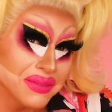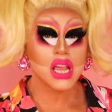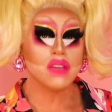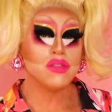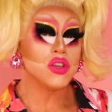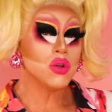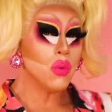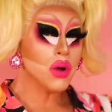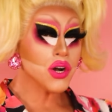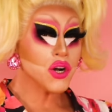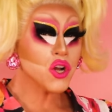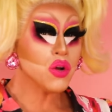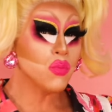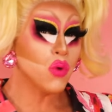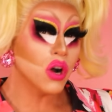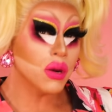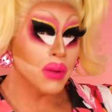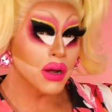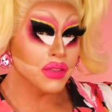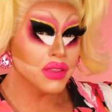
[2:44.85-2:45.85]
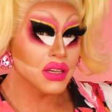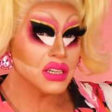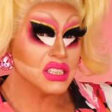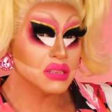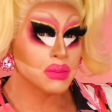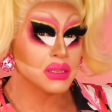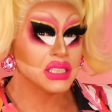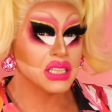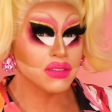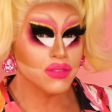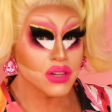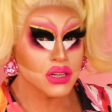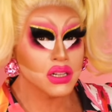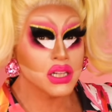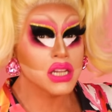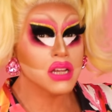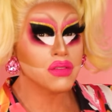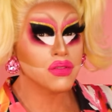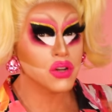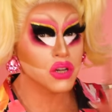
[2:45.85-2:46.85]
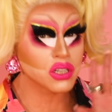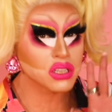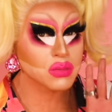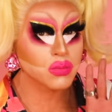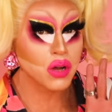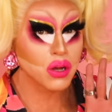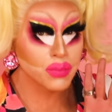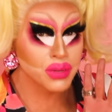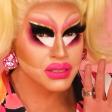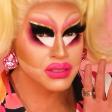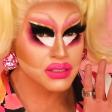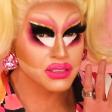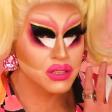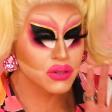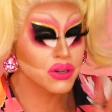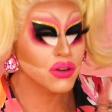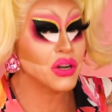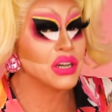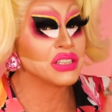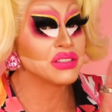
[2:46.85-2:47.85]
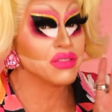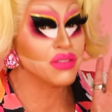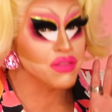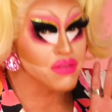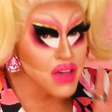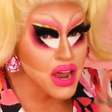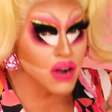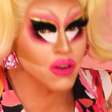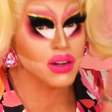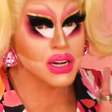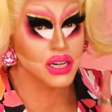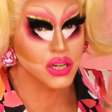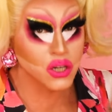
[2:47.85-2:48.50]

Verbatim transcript: If you want to know more about this, specifically if you're a small business owner, it's very